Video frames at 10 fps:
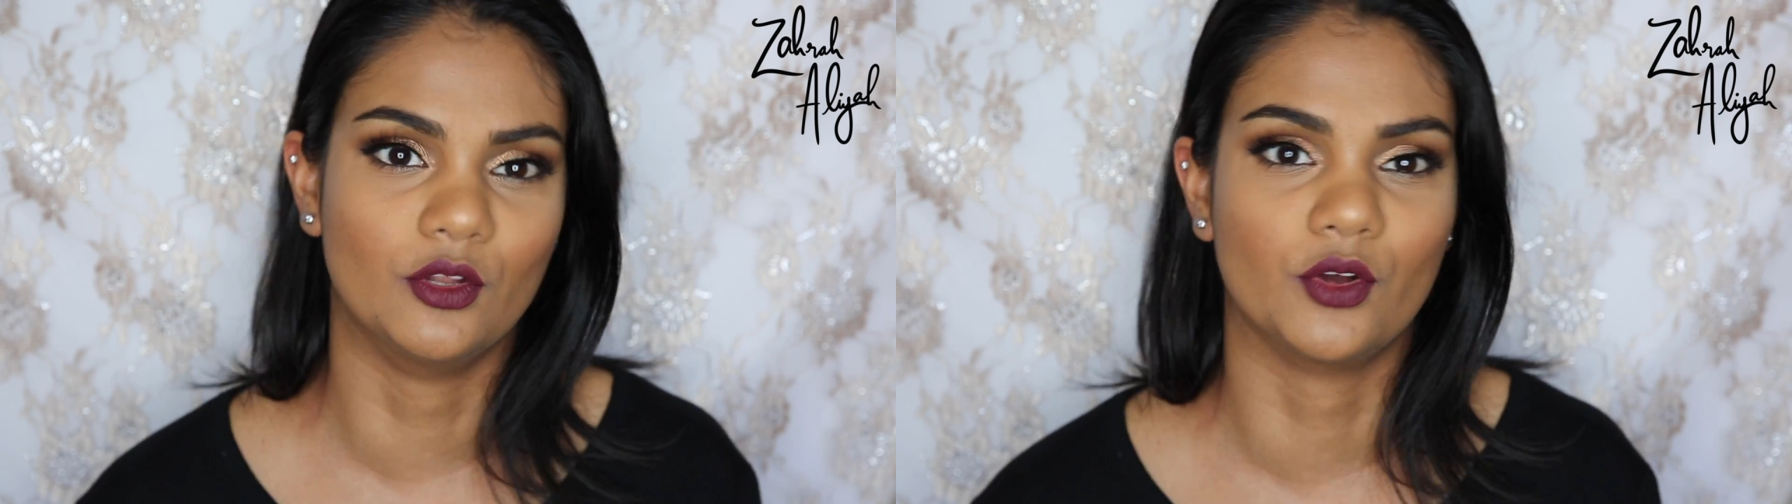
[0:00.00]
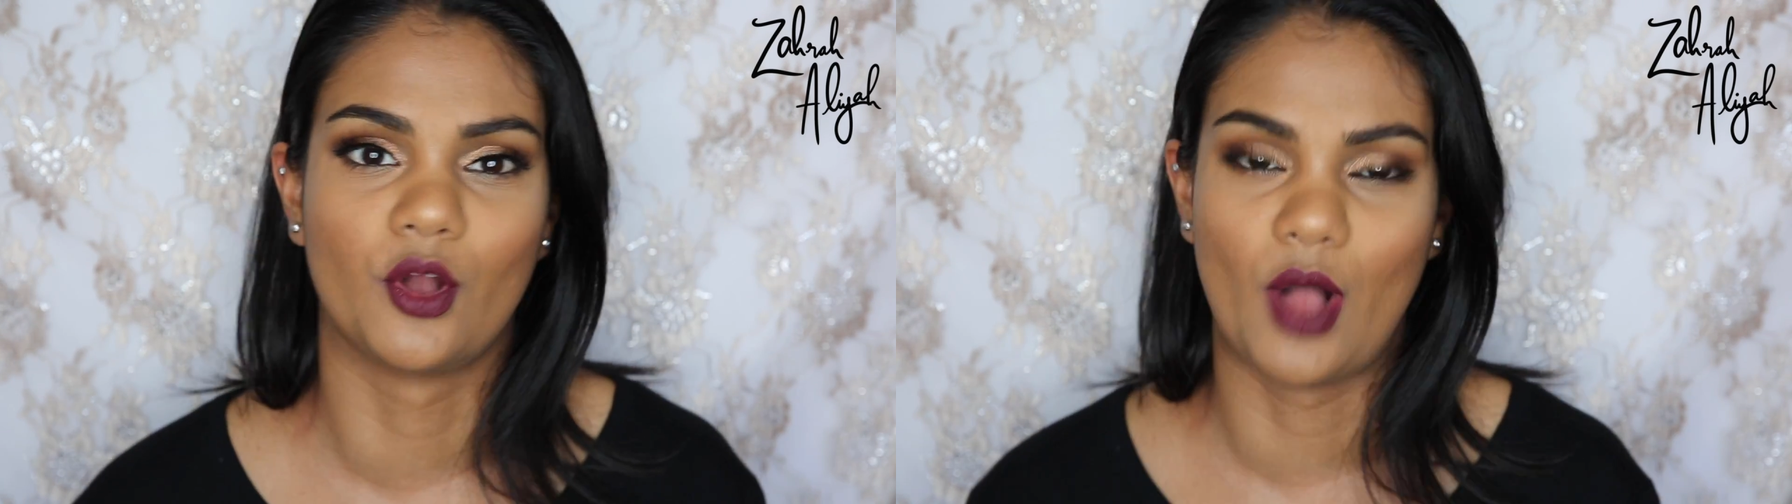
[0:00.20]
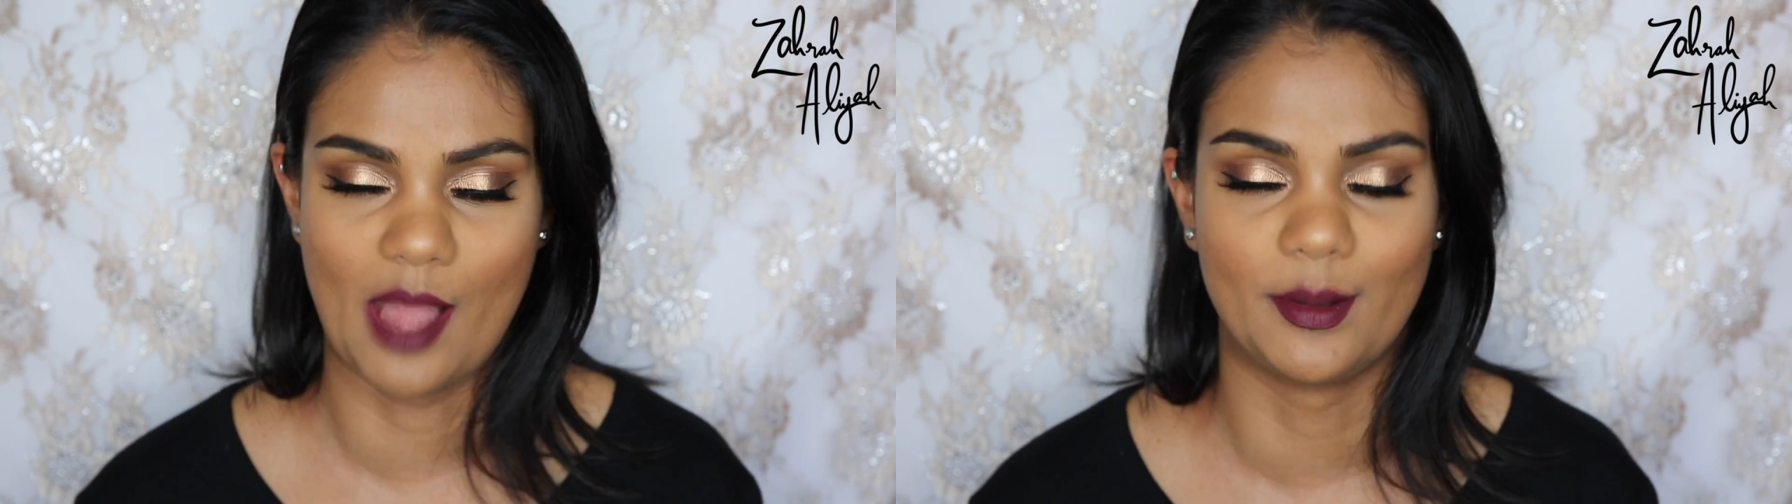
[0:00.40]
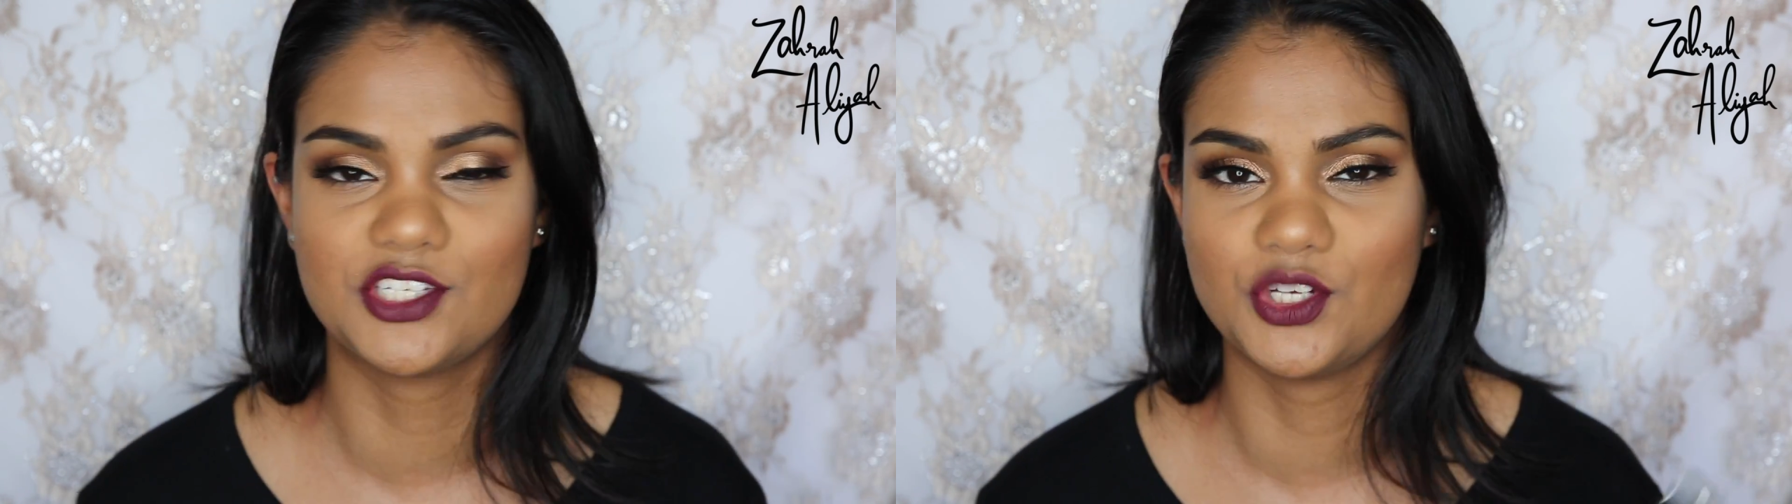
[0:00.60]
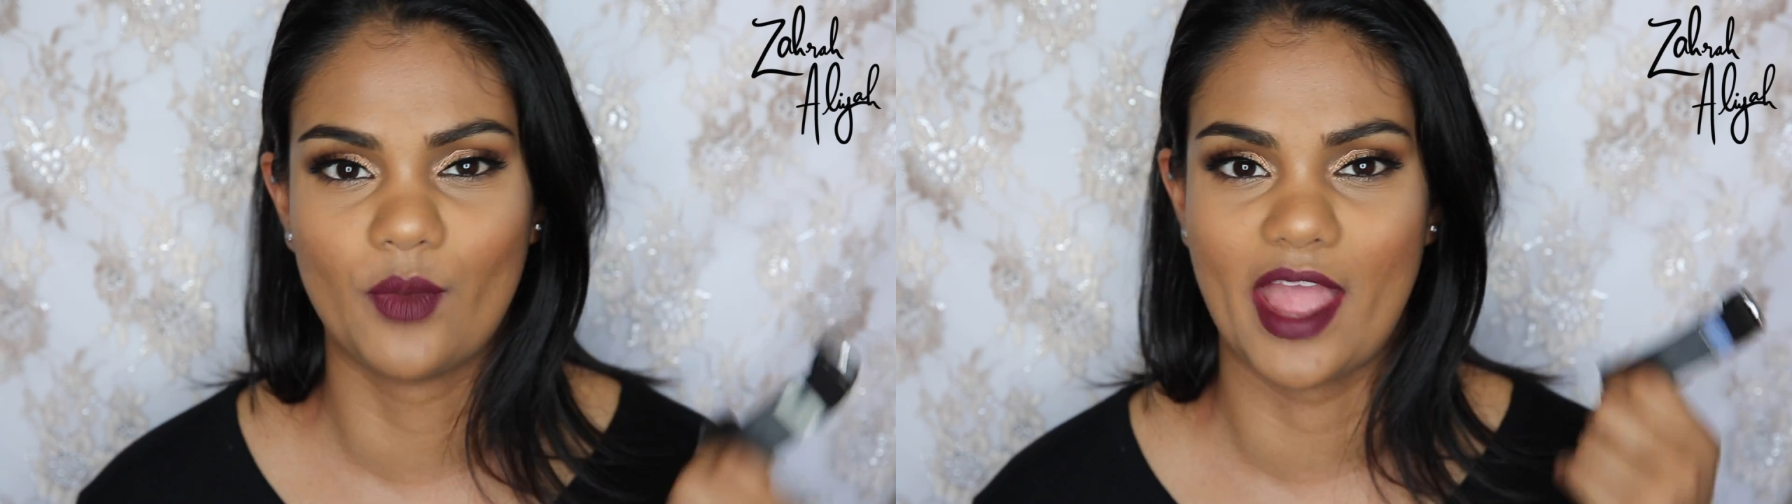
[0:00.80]
look or how
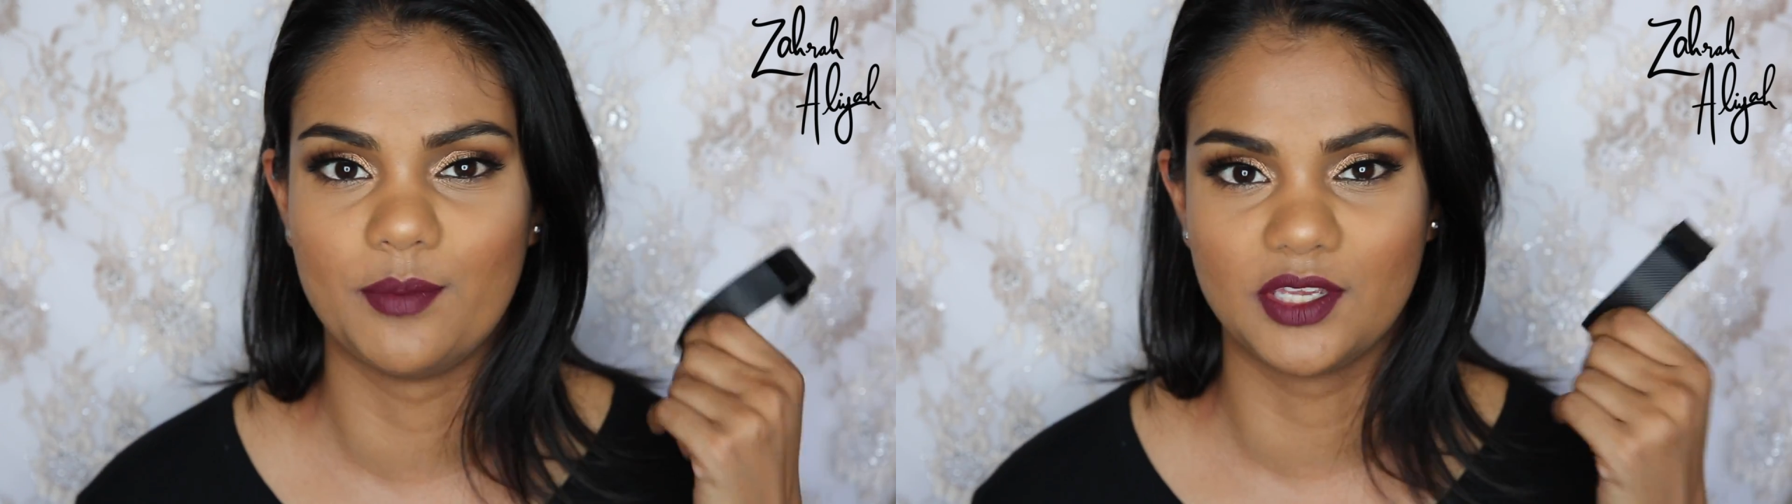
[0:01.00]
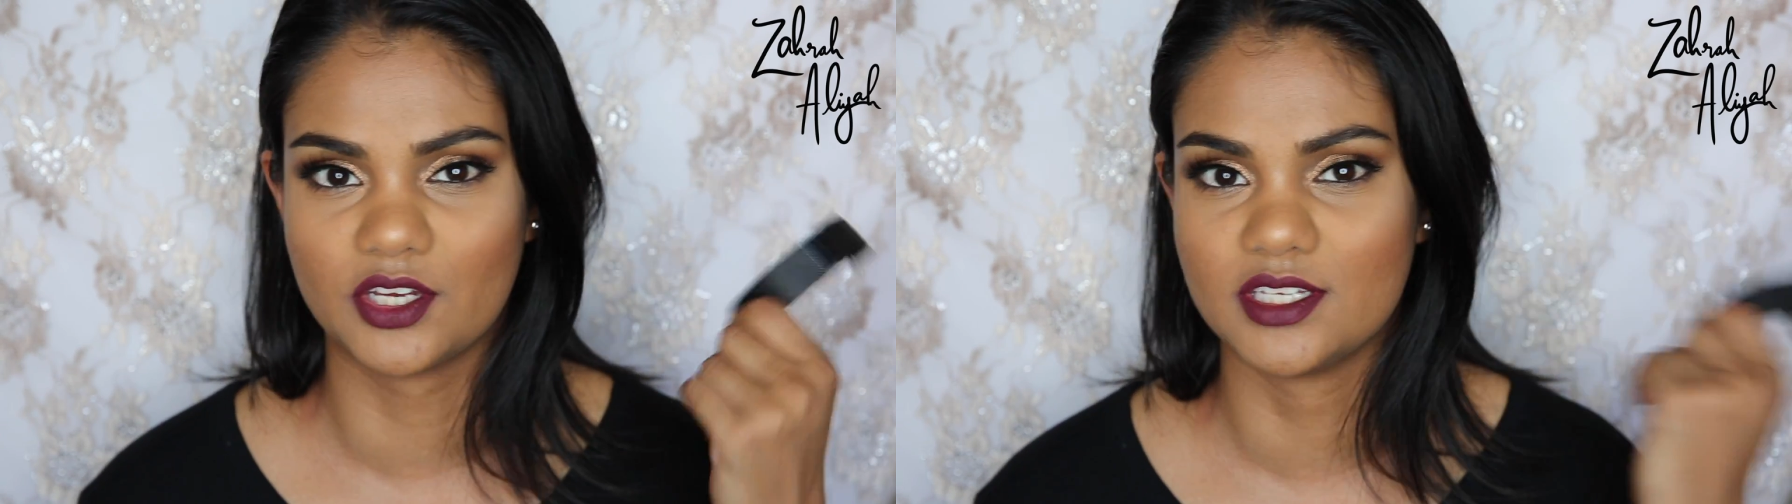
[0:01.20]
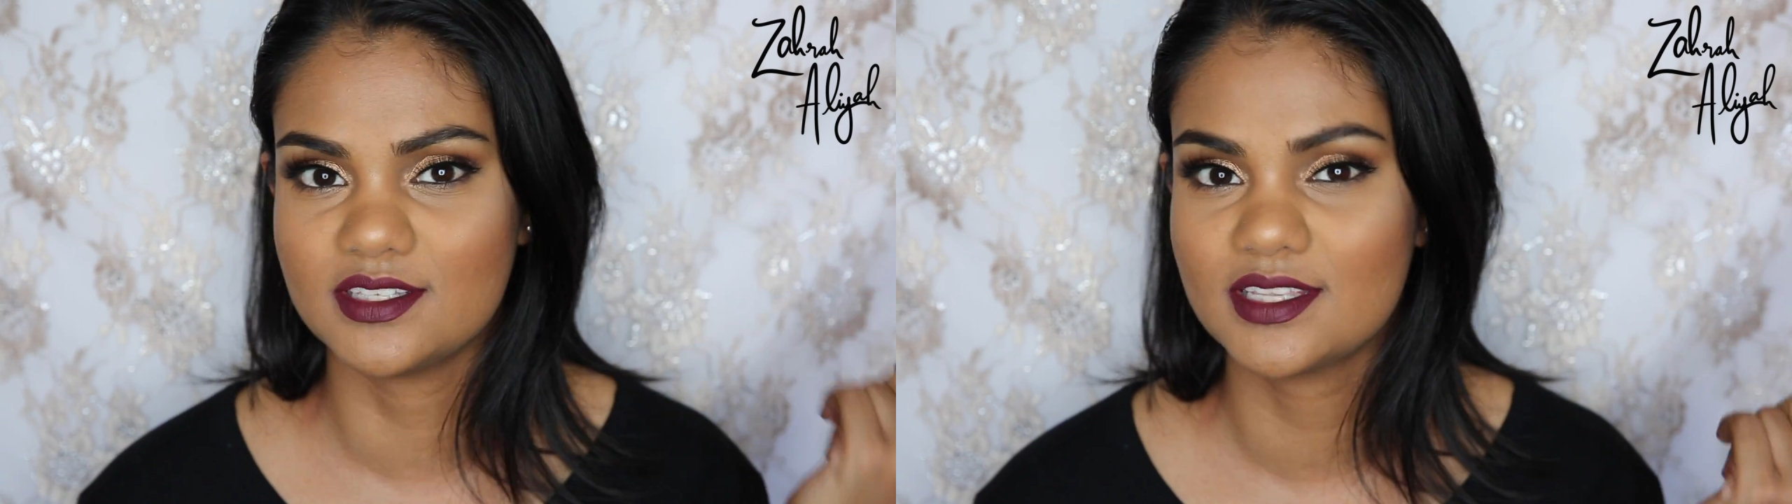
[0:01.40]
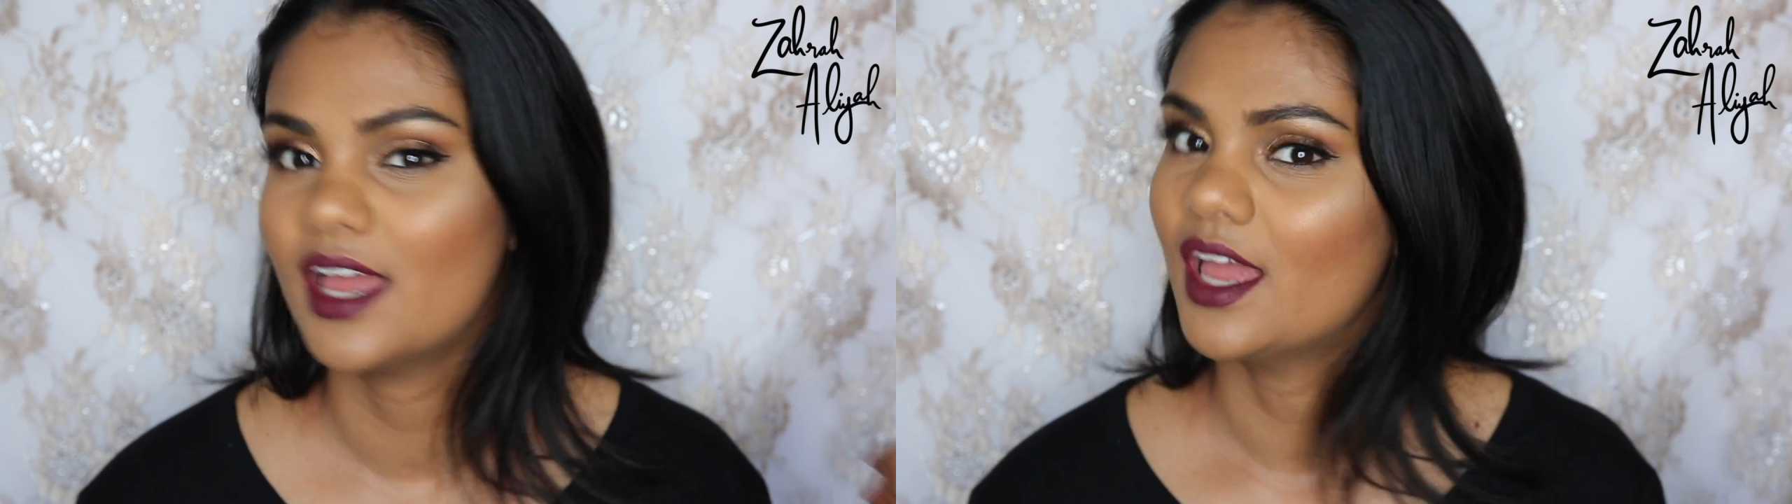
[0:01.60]
much you weigh, because